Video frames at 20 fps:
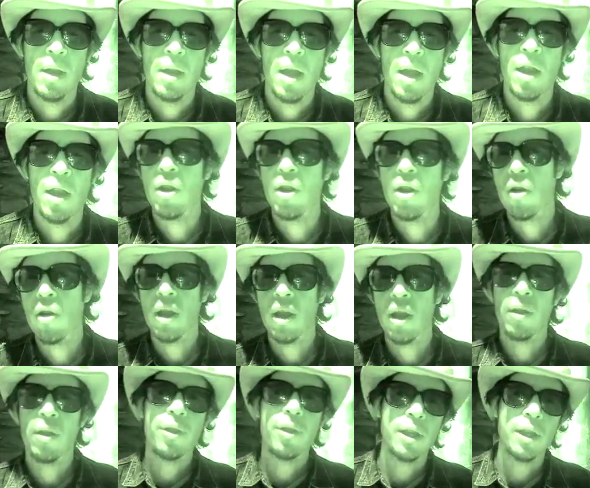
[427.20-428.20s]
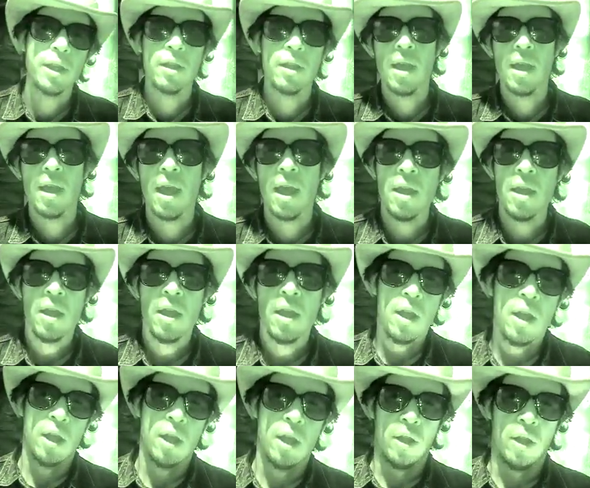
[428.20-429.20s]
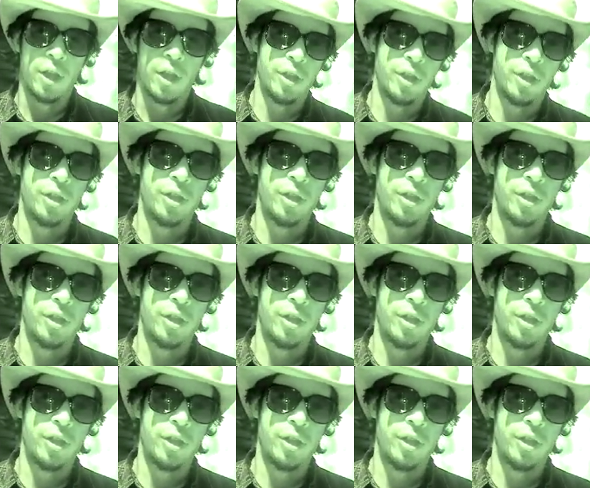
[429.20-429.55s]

I don't go around thinking that this